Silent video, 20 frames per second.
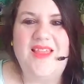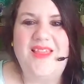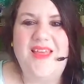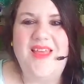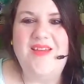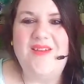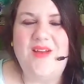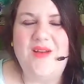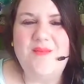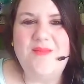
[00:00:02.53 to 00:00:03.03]

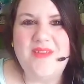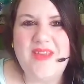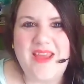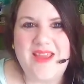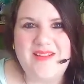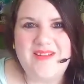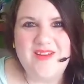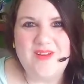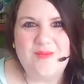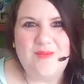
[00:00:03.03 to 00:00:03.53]
Hello, I'm
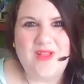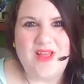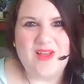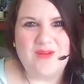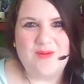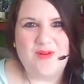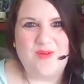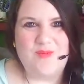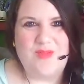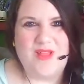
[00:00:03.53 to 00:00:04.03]
Brigantia
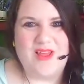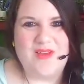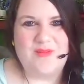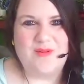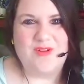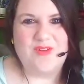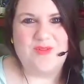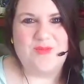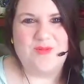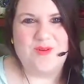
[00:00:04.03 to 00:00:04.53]
Blackbird of
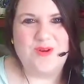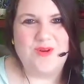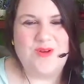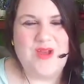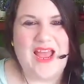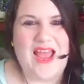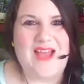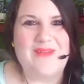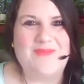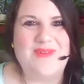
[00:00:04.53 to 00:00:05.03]
Blackbird's Brew.
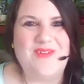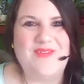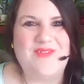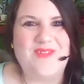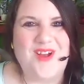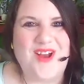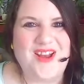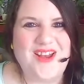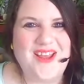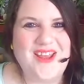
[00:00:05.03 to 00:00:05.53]
Happy
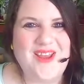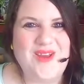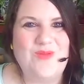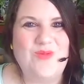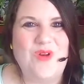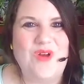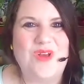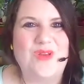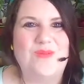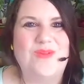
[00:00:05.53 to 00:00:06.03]
Friday and
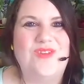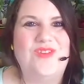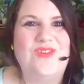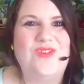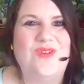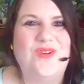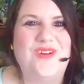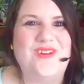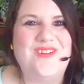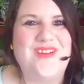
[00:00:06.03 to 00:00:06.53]
welcome to
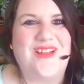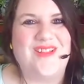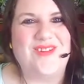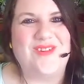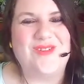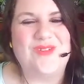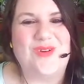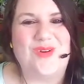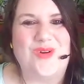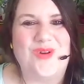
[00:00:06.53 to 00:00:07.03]

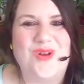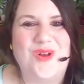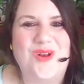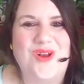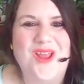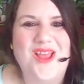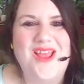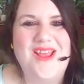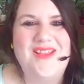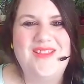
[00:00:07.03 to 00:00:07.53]
Storyteller's Corner.
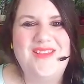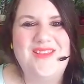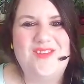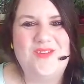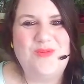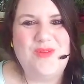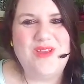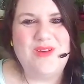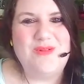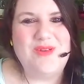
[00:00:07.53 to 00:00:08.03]
This
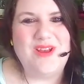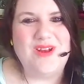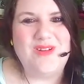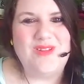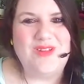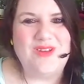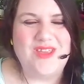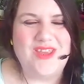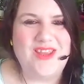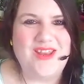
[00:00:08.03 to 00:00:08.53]
week we are
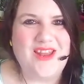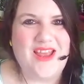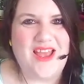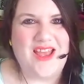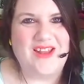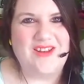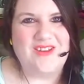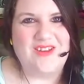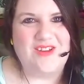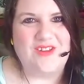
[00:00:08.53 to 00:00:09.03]
looking
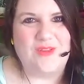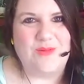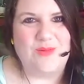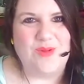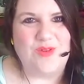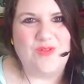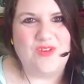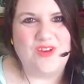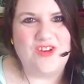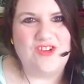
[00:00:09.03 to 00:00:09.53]
at the
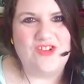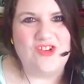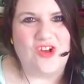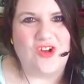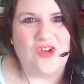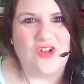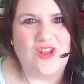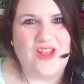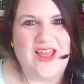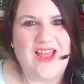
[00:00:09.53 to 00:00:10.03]
movie
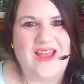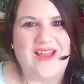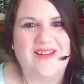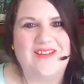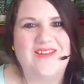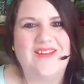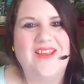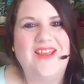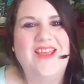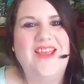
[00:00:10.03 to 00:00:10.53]

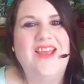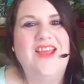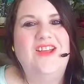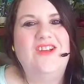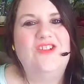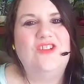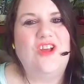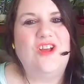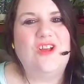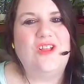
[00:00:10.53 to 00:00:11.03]
Chocolat.
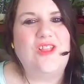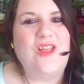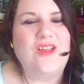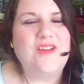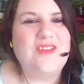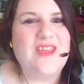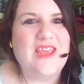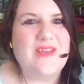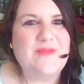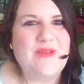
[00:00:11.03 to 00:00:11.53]

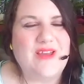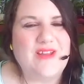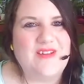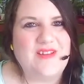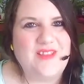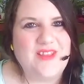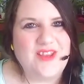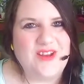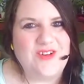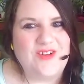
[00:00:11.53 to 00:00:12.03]
Chocolat came out
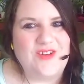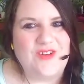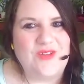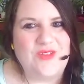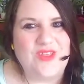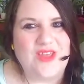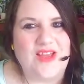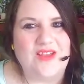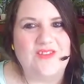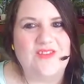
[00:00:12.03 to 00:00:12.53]
in the year
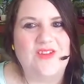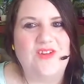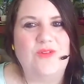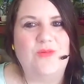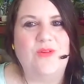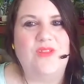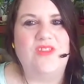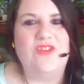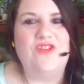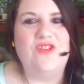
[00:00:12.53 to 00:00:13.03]
2000
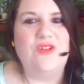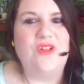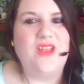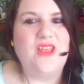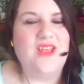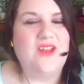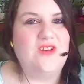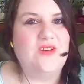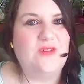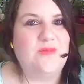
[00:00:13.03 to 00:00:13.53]
with
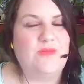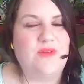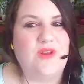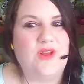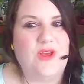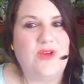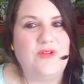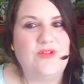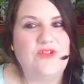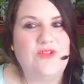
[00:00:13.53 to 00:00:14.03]
Juliette
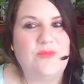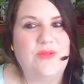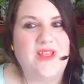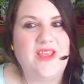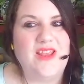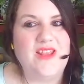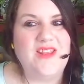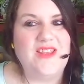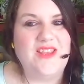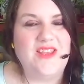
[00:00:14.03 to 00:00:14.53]
Binoche
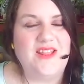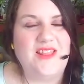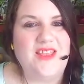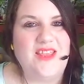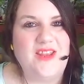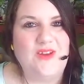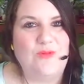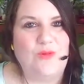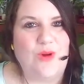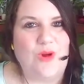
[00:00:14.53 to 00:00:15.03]
playing the
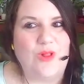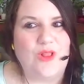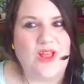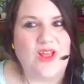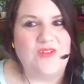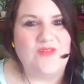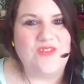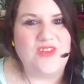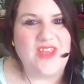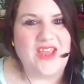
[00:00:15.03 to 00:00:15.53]
lead role
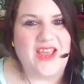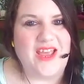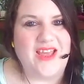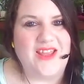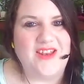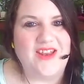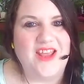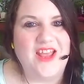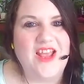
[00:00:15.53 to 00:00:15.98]
of Vianne.